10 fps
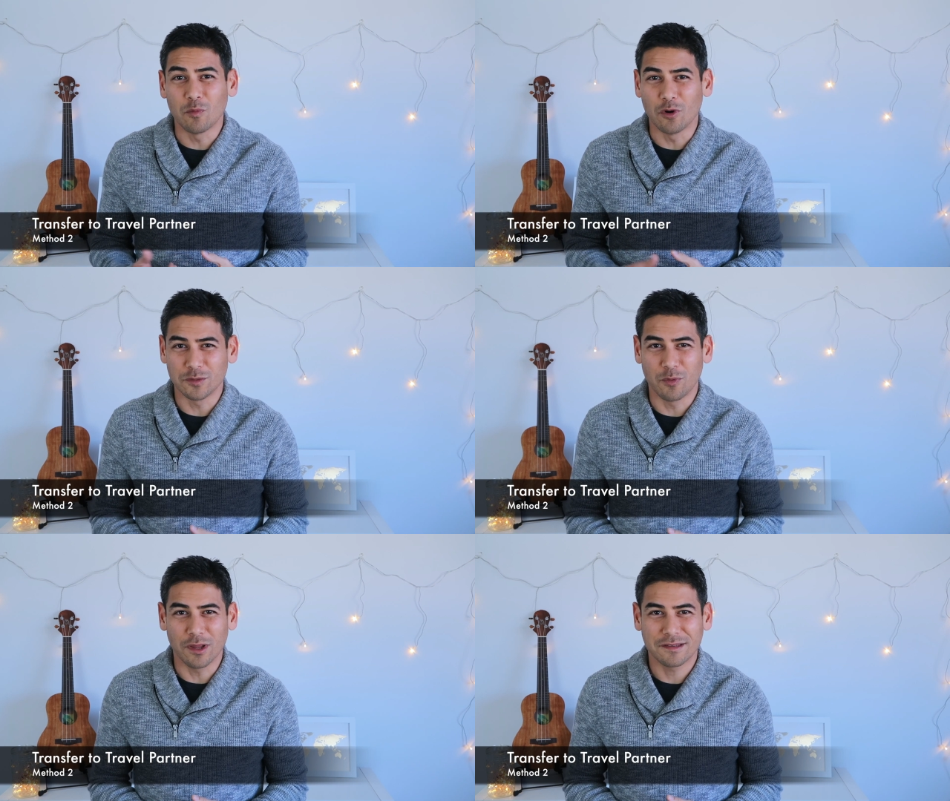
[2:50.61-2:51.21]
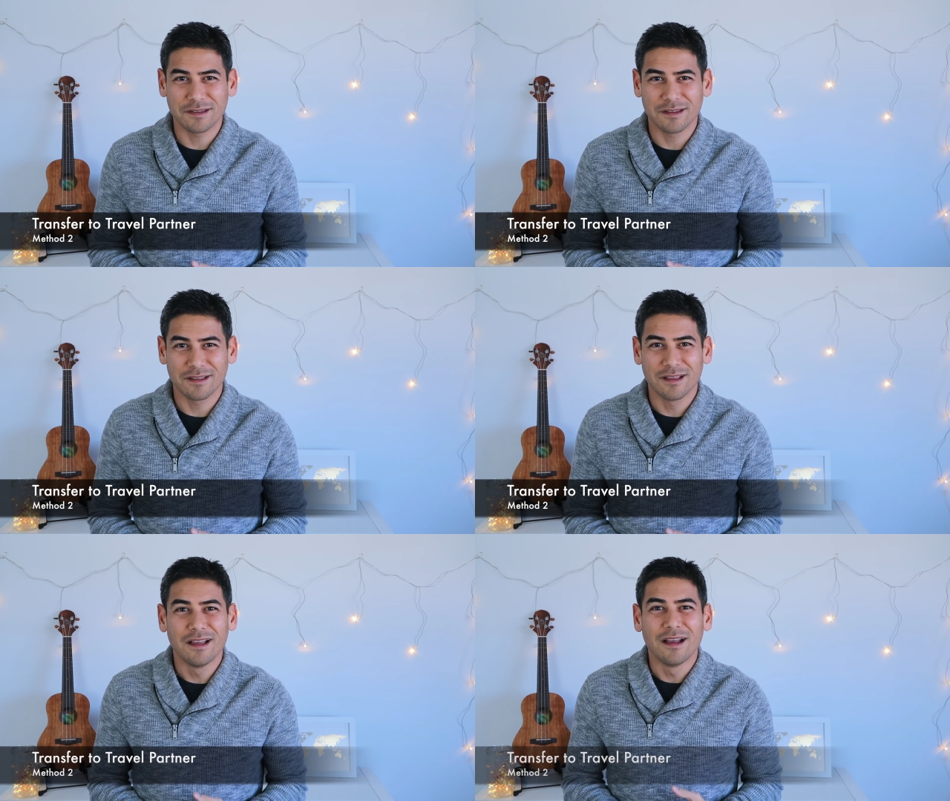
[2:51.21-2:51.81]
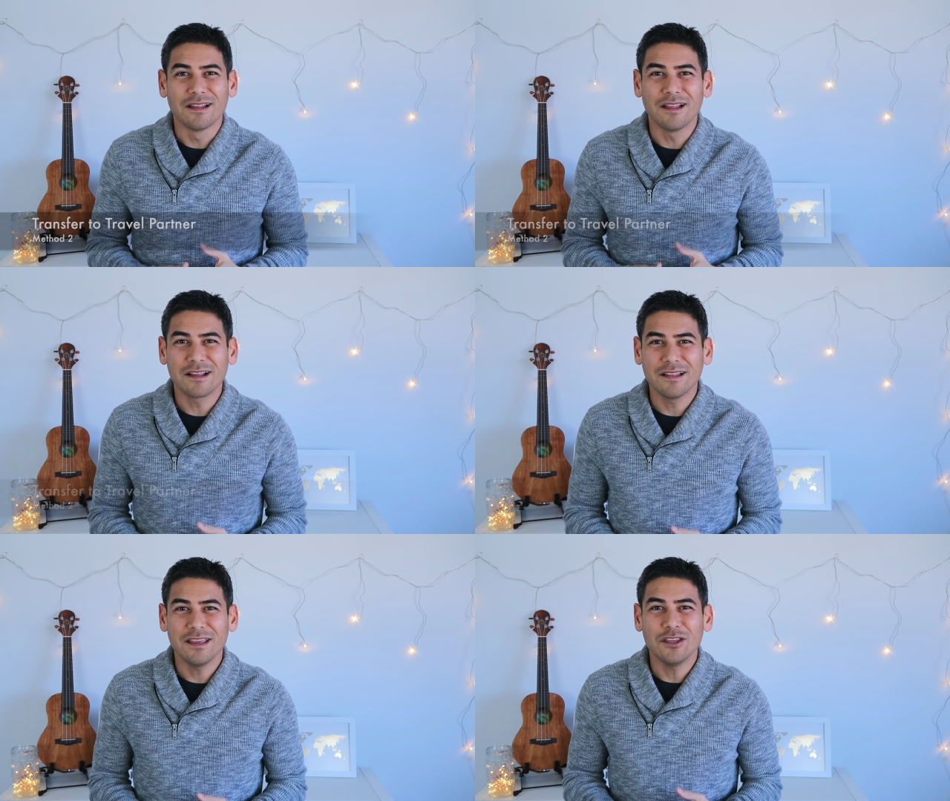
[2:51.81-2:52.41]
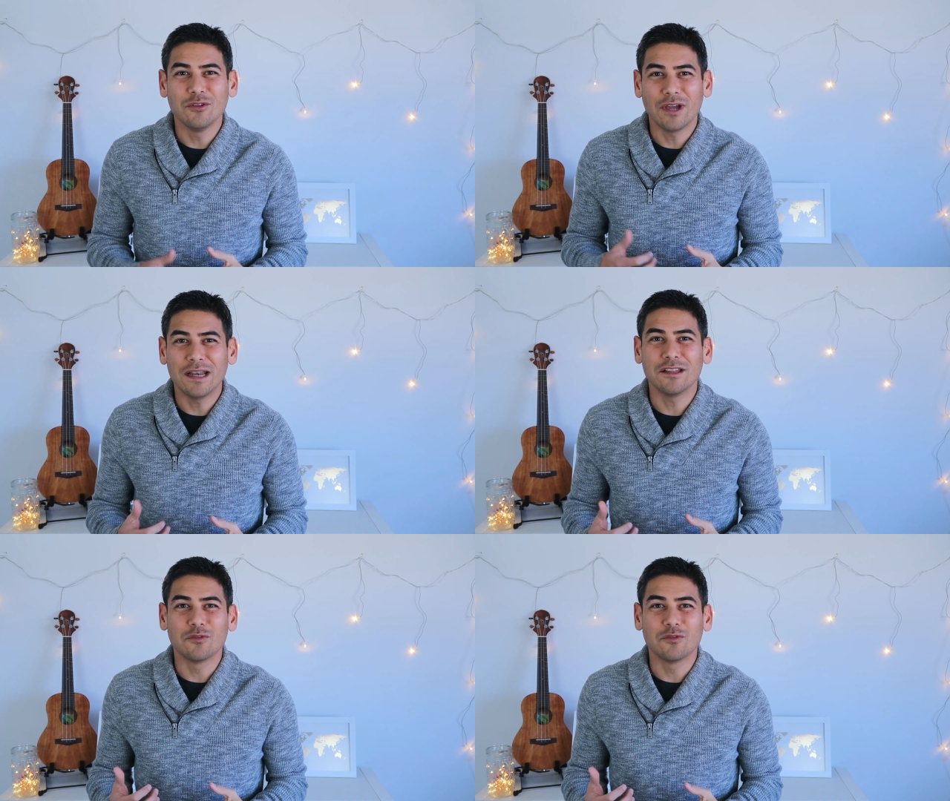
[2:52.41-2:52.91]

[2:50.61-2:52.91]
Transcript: Rewards points. Luckily, United